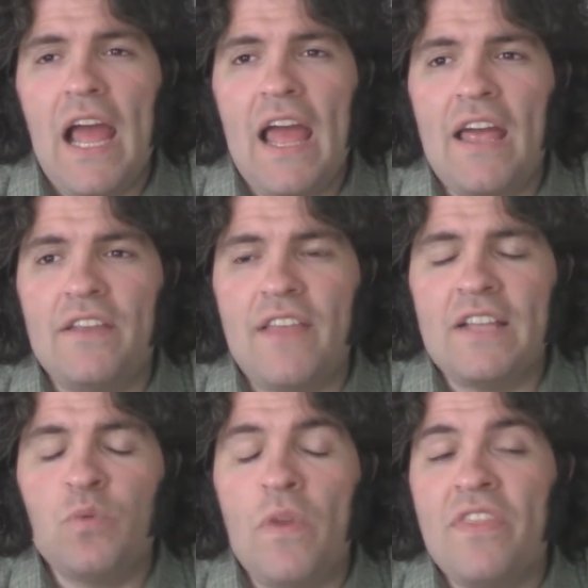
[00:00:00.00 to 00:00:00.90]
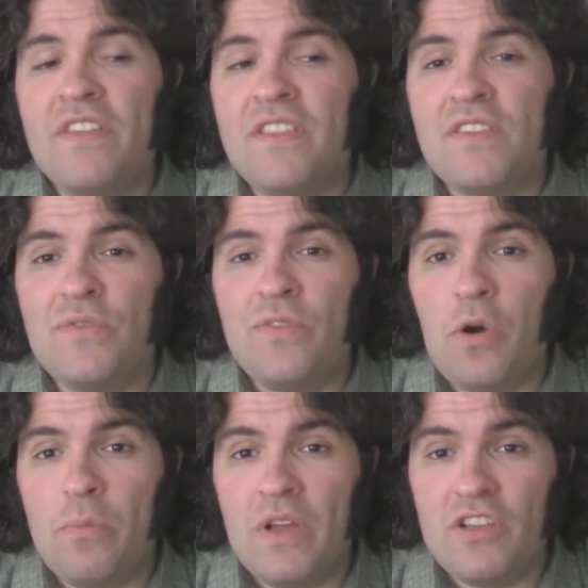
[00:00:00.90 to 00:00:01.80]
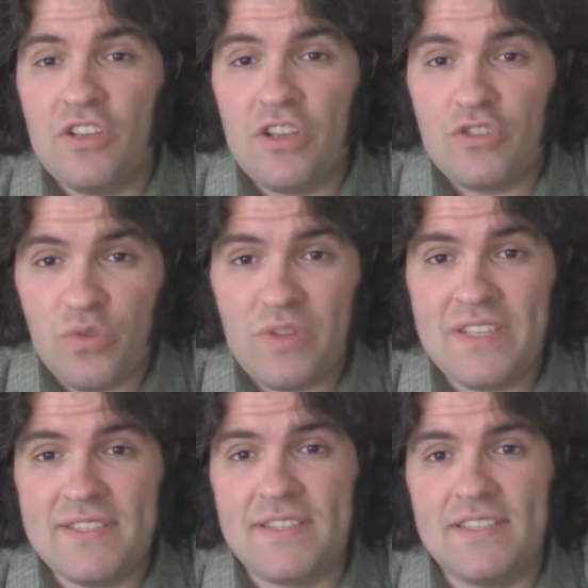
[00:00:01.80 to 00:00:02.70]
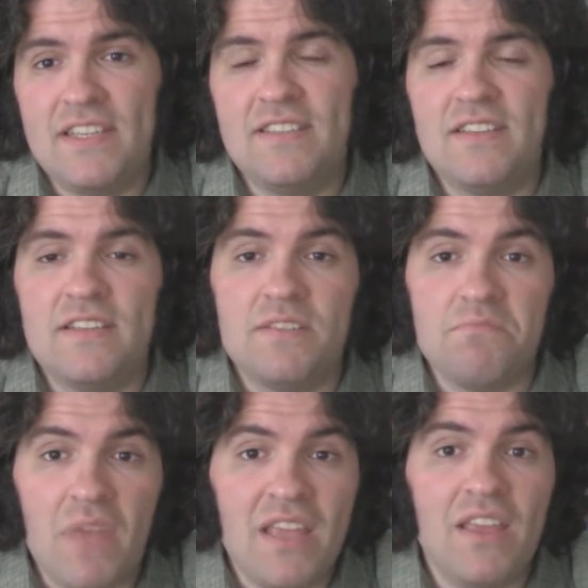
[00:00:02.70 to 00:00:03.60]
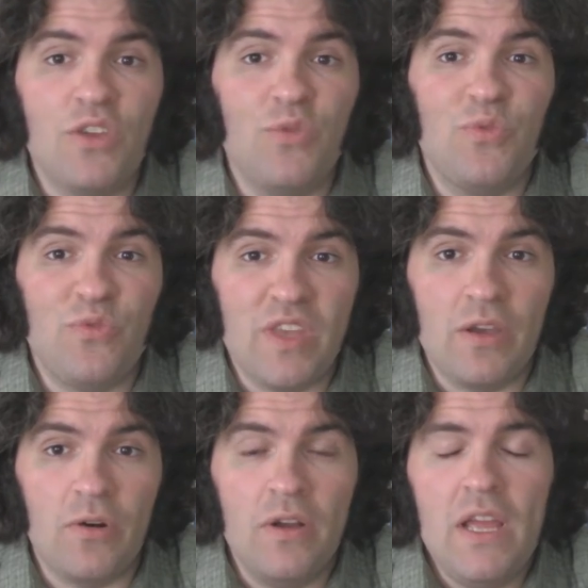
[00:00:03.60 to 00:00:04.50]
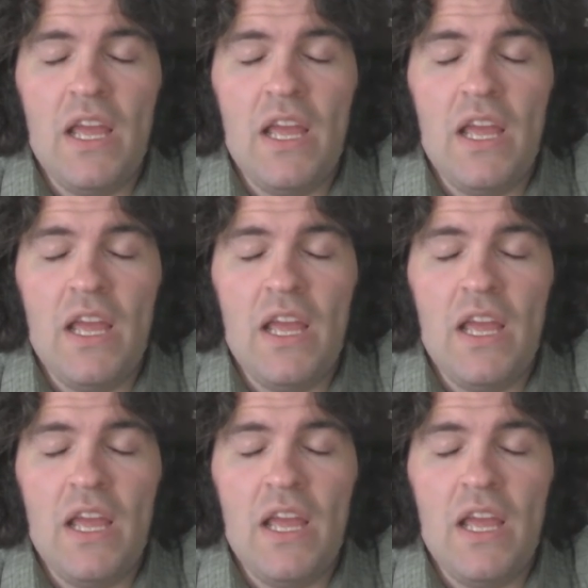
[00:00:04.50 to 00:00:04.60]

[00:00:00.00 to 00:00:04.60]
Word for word: And that's one thing that this film truly succeeds in is making you feel.